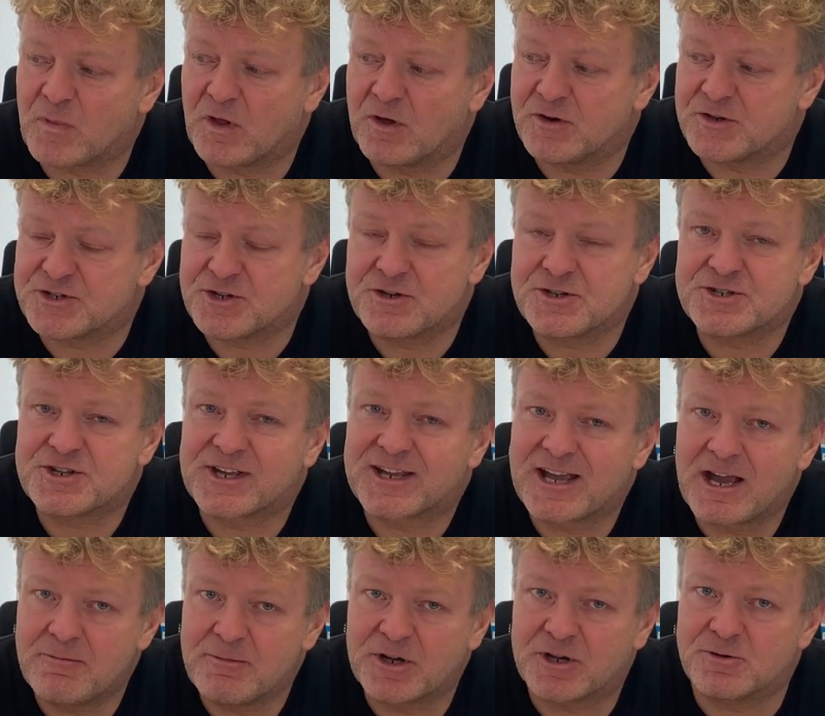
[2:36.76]
And so it's the
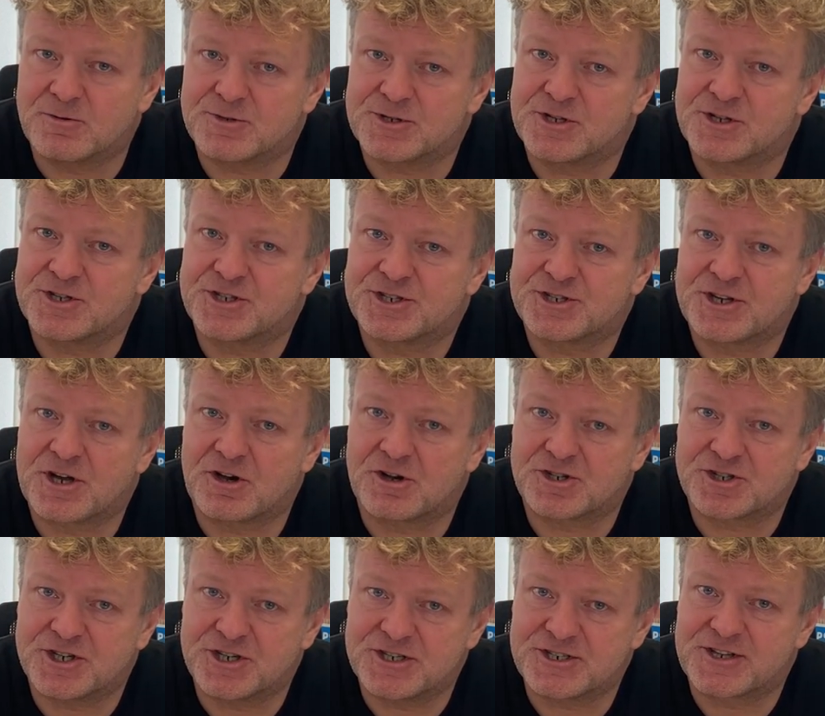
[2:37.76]
chemicals that are
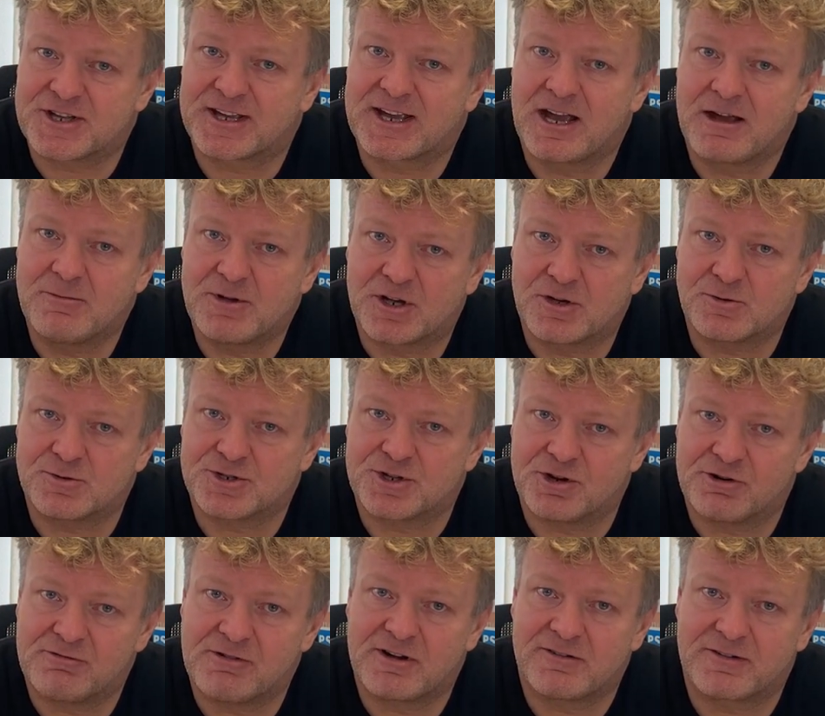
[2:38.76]
starchy, it's the chemicals that
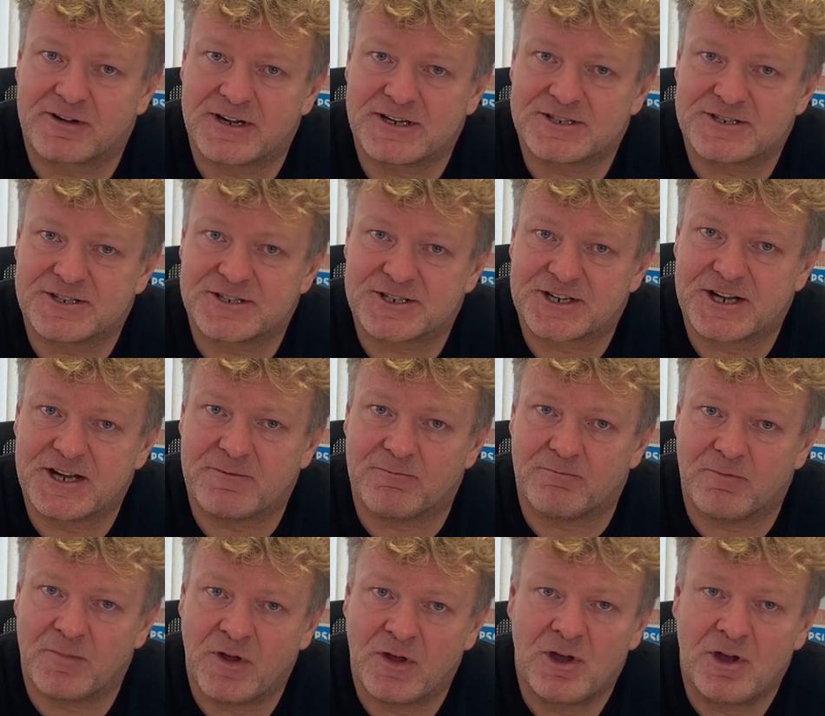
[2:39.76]
are rough against the skin.